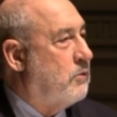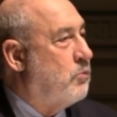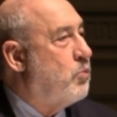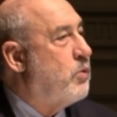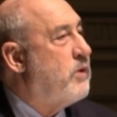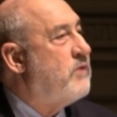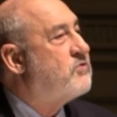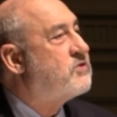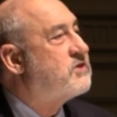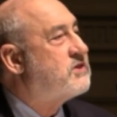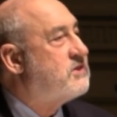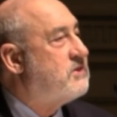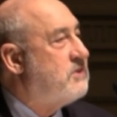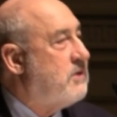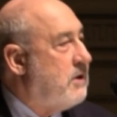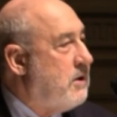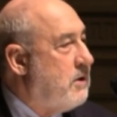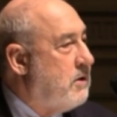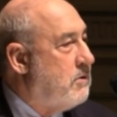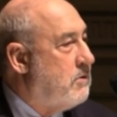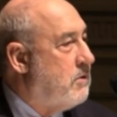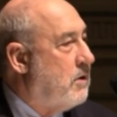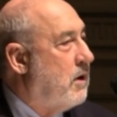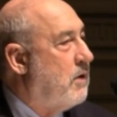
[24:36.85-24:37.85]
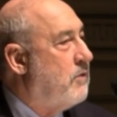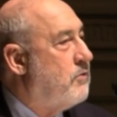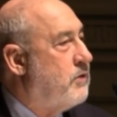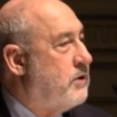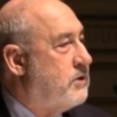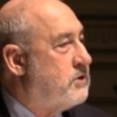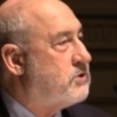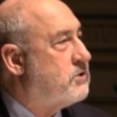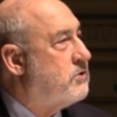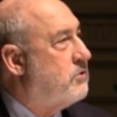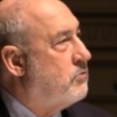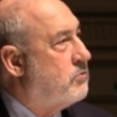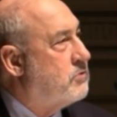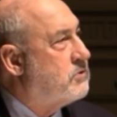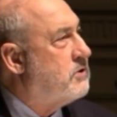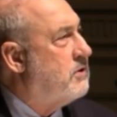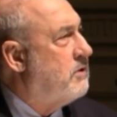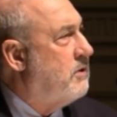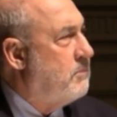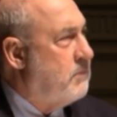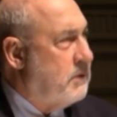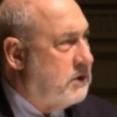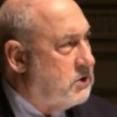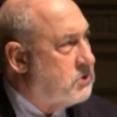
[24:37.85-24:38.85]
We've seen these souks. And
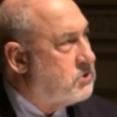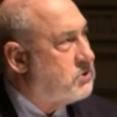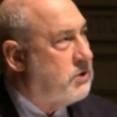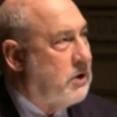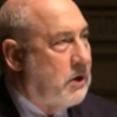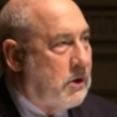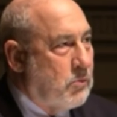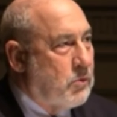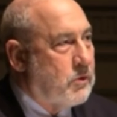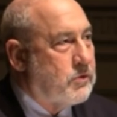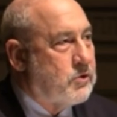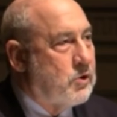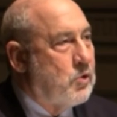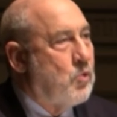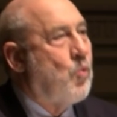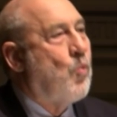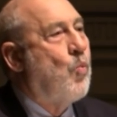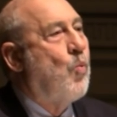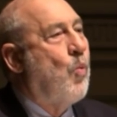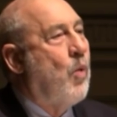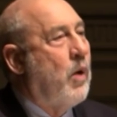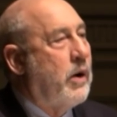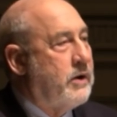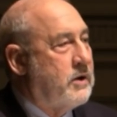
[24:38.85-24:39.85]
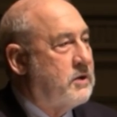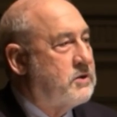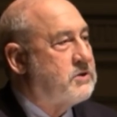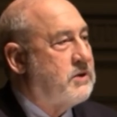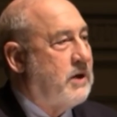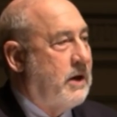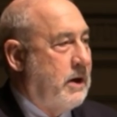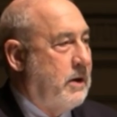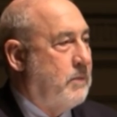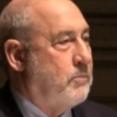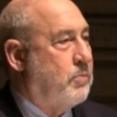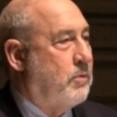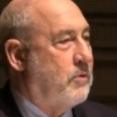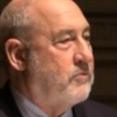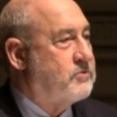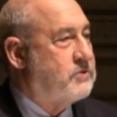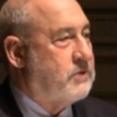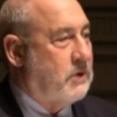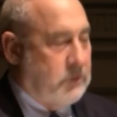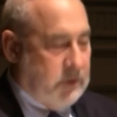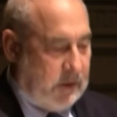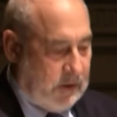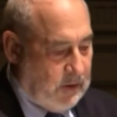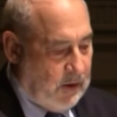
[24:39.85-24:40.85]
let me just share with you one example of
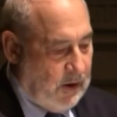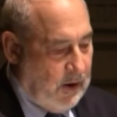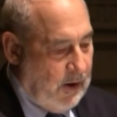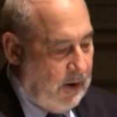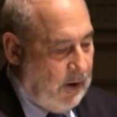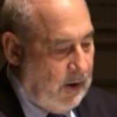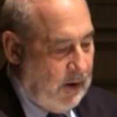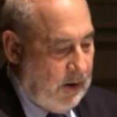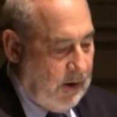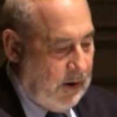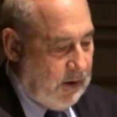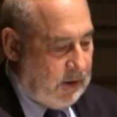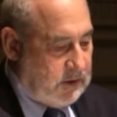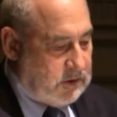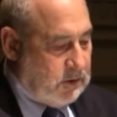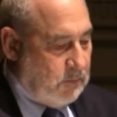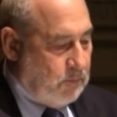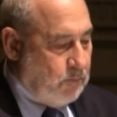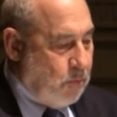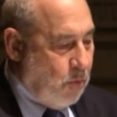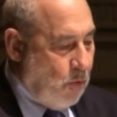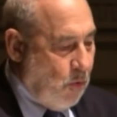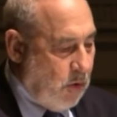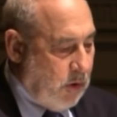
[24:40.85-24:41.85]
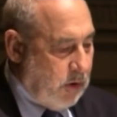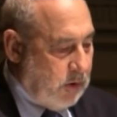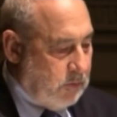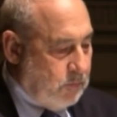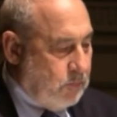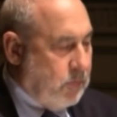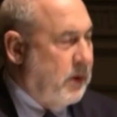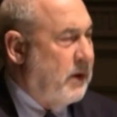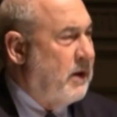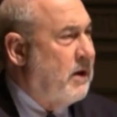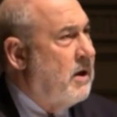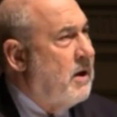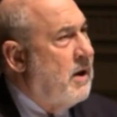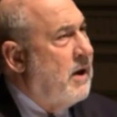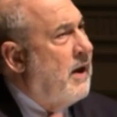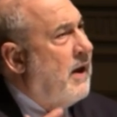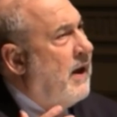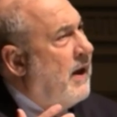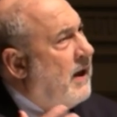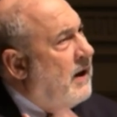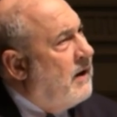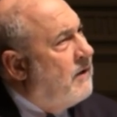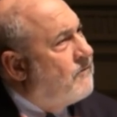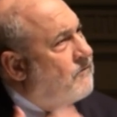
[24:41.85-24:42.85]
something that's important, but it,
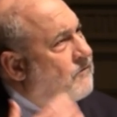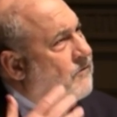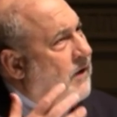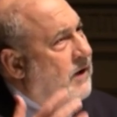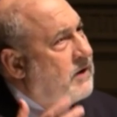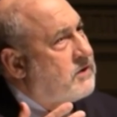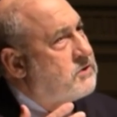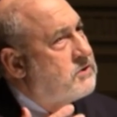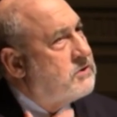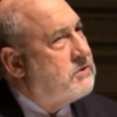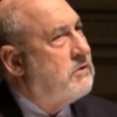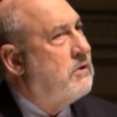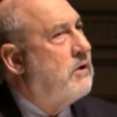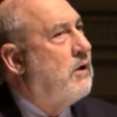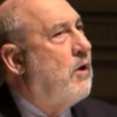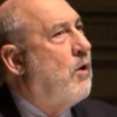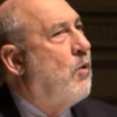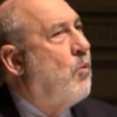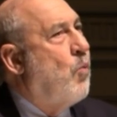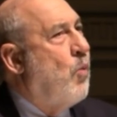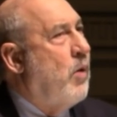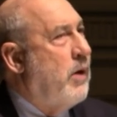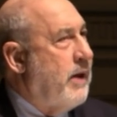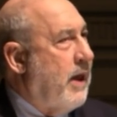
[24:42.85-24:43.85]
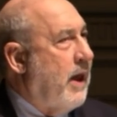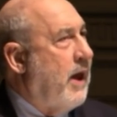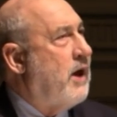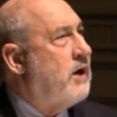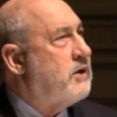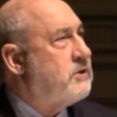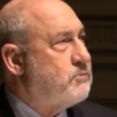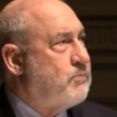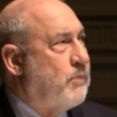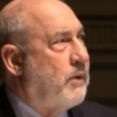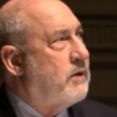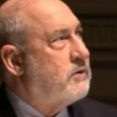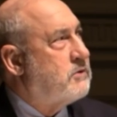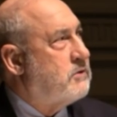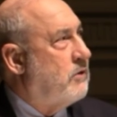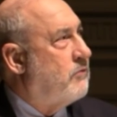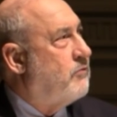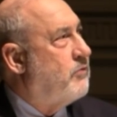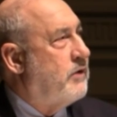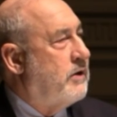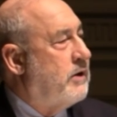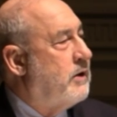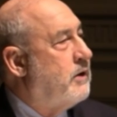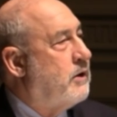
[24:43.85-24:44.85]
it affects one aspect
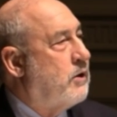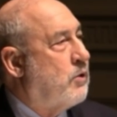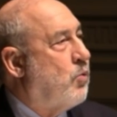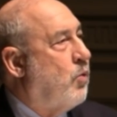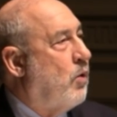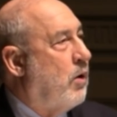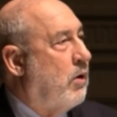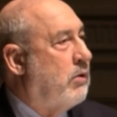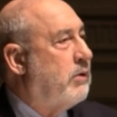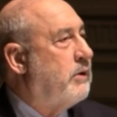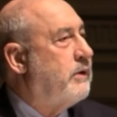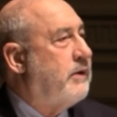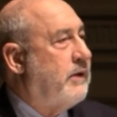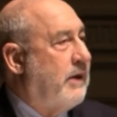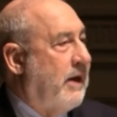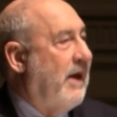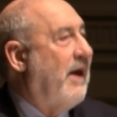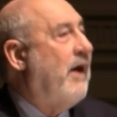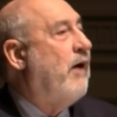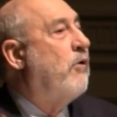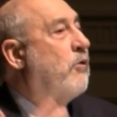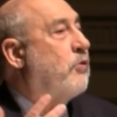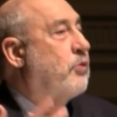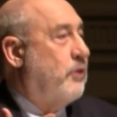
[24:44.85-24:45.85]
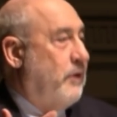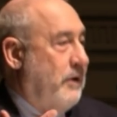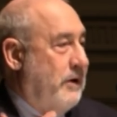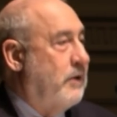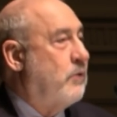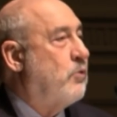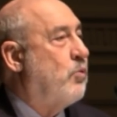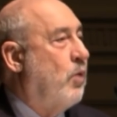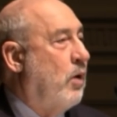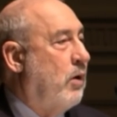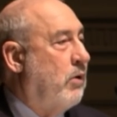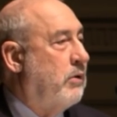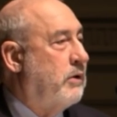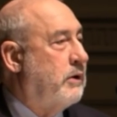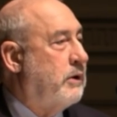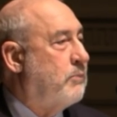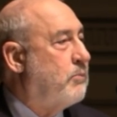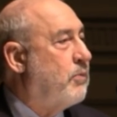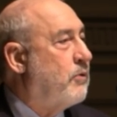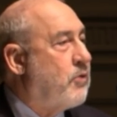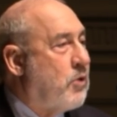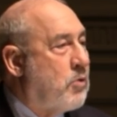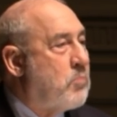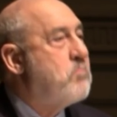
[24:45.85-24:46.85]
of inequality, health inequality,
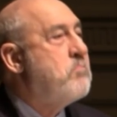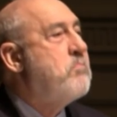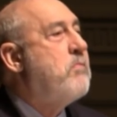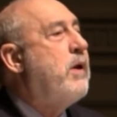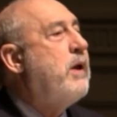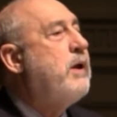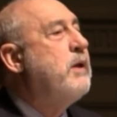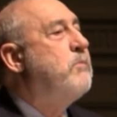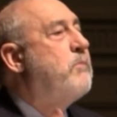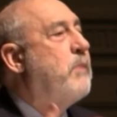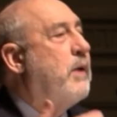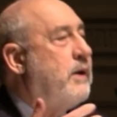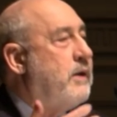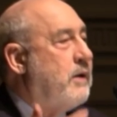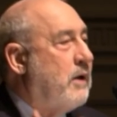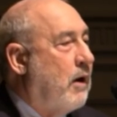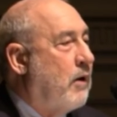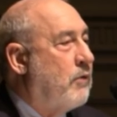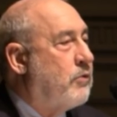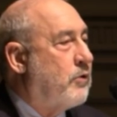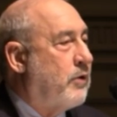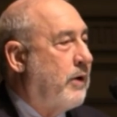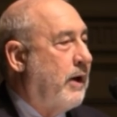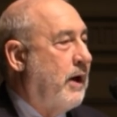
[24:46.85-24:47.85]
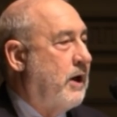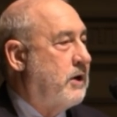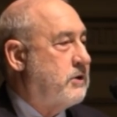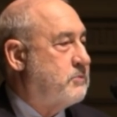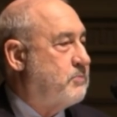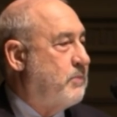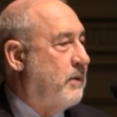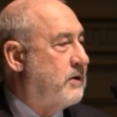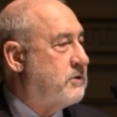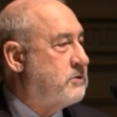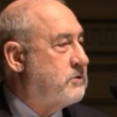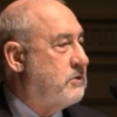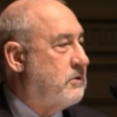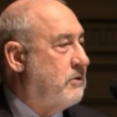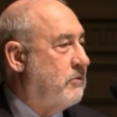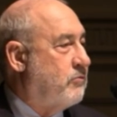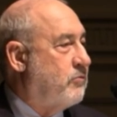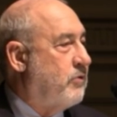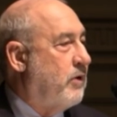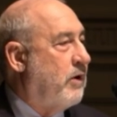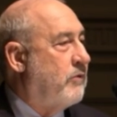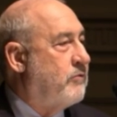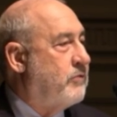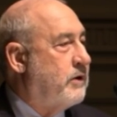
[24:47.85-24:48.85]
but there are many, many other aspects of,
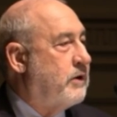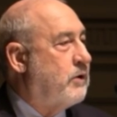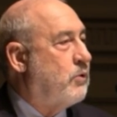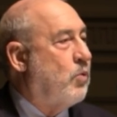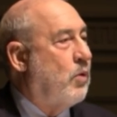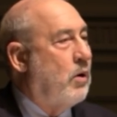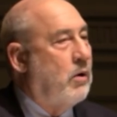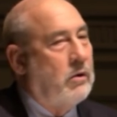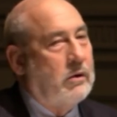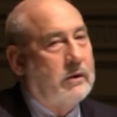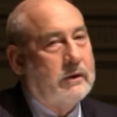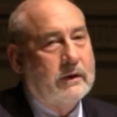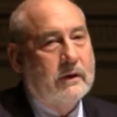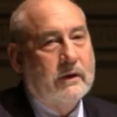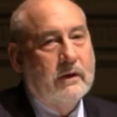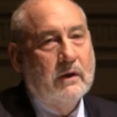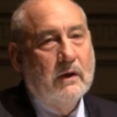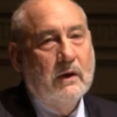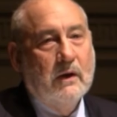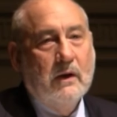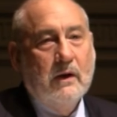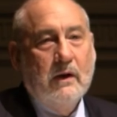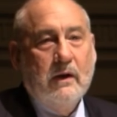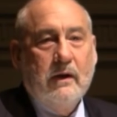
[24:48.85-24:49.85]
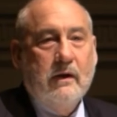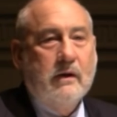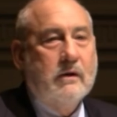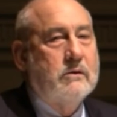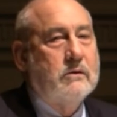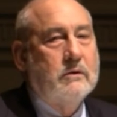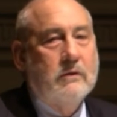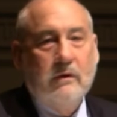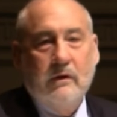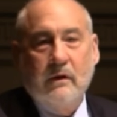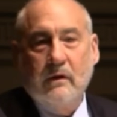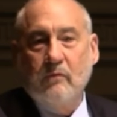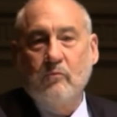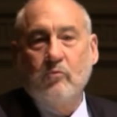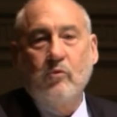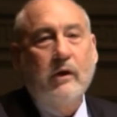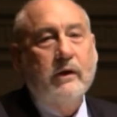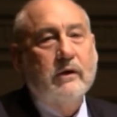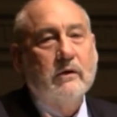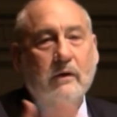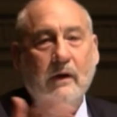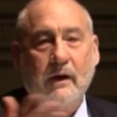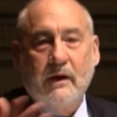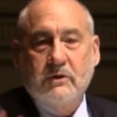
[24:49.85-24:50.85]
of inequality, including
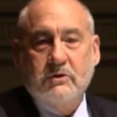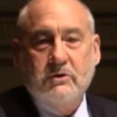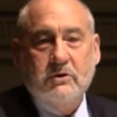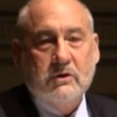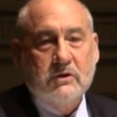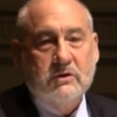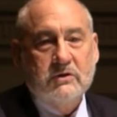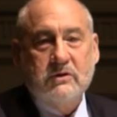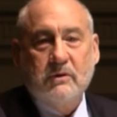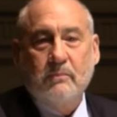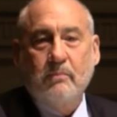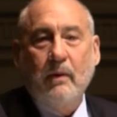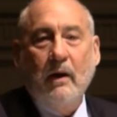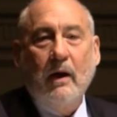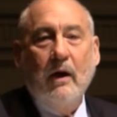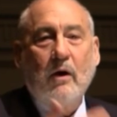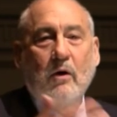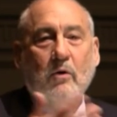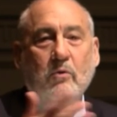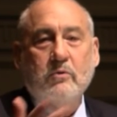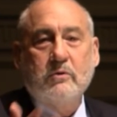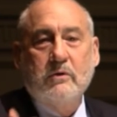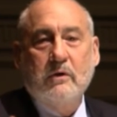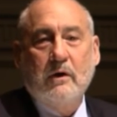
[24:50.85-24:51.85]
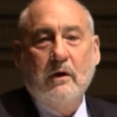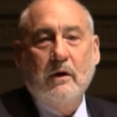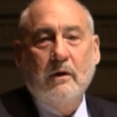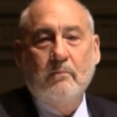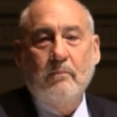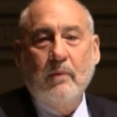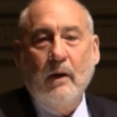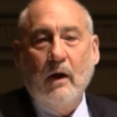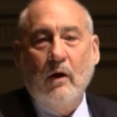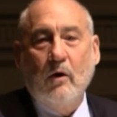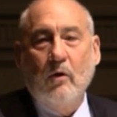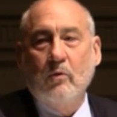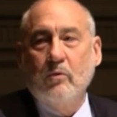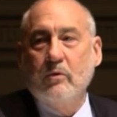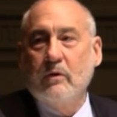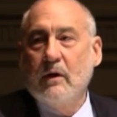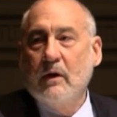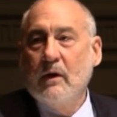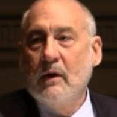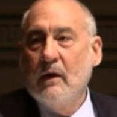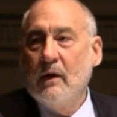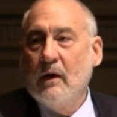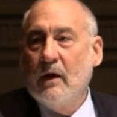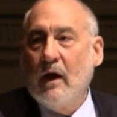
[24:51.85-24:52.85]
regulations about, about
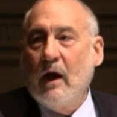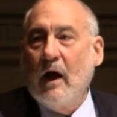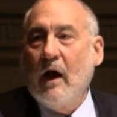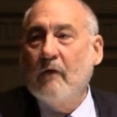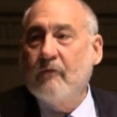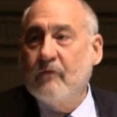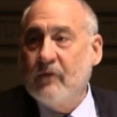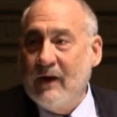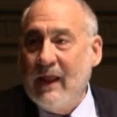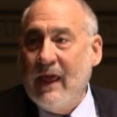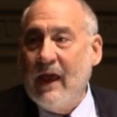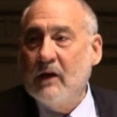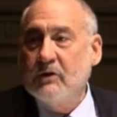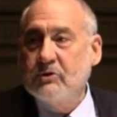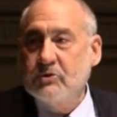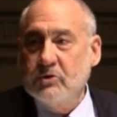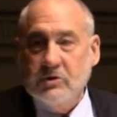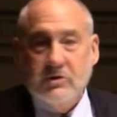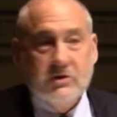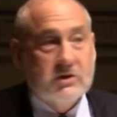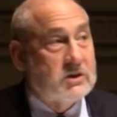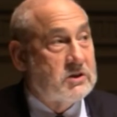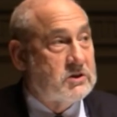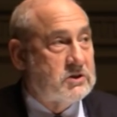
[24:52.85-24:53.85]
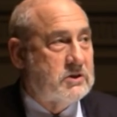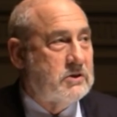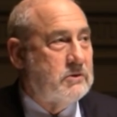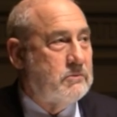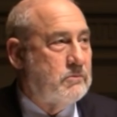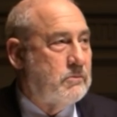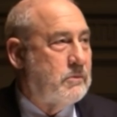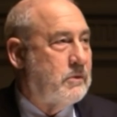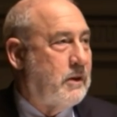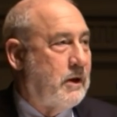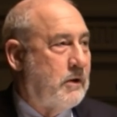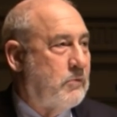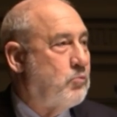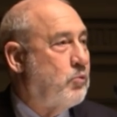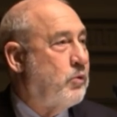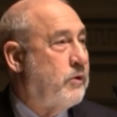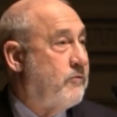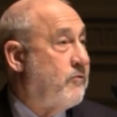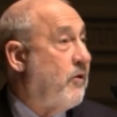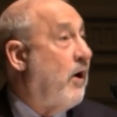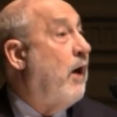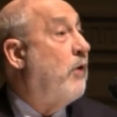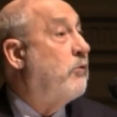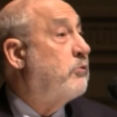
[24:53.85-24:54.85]
our financial system that we
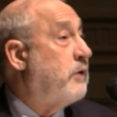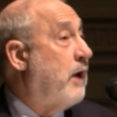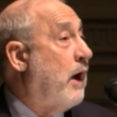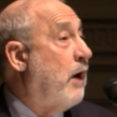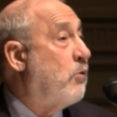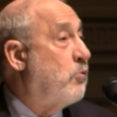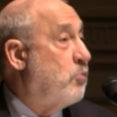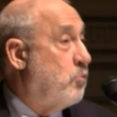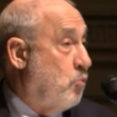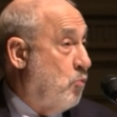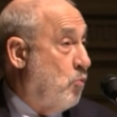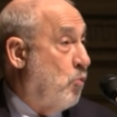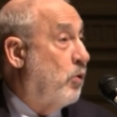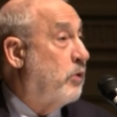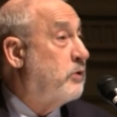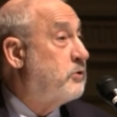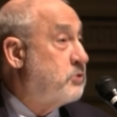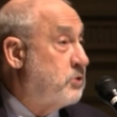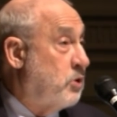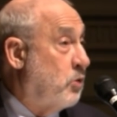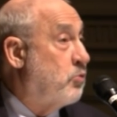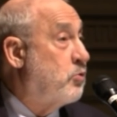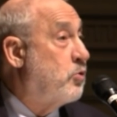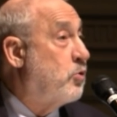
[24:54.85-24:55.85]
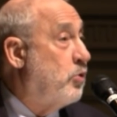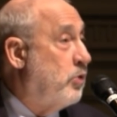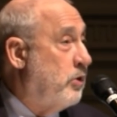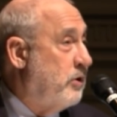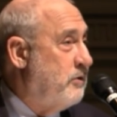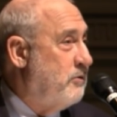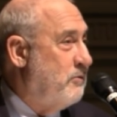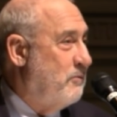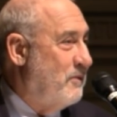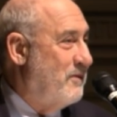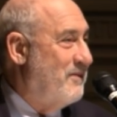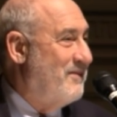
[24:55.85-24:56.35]
found out weren't so good.